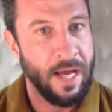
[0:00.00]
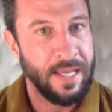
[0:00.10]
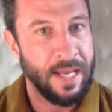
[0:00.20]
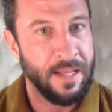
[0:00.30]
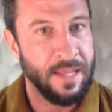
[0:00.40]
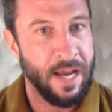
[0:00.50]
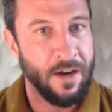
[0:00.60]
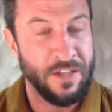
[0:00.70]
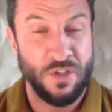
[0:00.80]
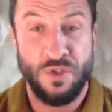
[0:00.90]
I get in there
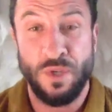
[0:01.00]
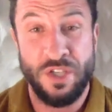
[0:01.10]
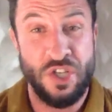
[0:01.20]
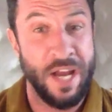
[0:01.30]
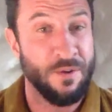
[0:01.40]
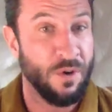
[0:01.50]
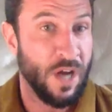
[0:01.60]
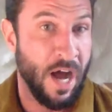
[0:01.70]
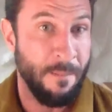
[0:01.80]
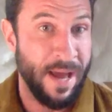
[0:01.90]
and I start doing general
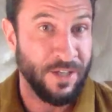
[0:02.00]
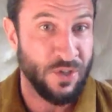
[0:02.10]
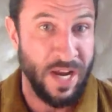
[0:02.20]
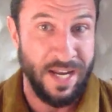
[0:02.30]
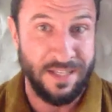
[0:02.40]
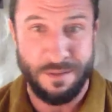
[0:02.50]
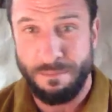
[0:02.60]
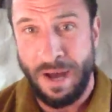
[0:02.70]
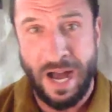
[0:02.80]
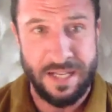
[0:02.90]
combat training, some
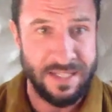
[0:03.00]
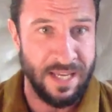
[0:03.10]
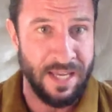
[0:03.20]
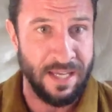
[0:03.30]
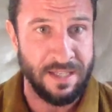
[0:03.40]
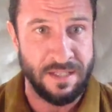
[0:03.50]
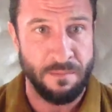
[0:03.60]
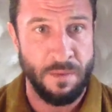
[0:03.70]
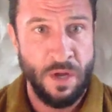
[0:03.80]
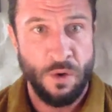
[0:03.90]
boxing,
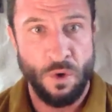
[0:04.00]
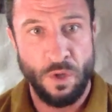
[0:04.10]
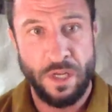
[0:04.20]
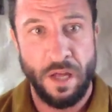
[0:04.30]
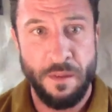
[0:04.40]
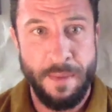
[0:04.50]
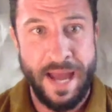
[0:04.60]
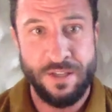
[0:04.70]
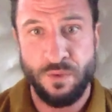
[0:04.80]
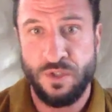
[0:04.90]
some rolling on the
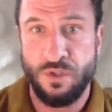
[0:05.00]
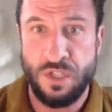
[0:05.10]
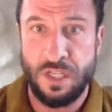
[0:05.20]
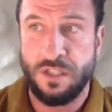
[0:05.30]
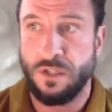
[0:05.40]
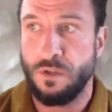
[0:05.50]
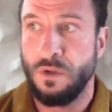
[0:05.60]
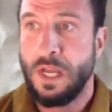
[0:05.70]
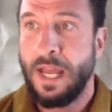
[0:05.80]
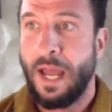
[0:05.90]
mats with
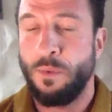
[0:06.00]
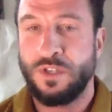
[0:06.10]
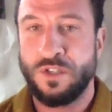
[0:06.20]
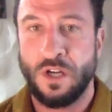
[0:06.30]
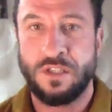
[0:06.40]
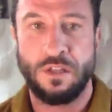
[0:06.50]
jujitsu, and we start to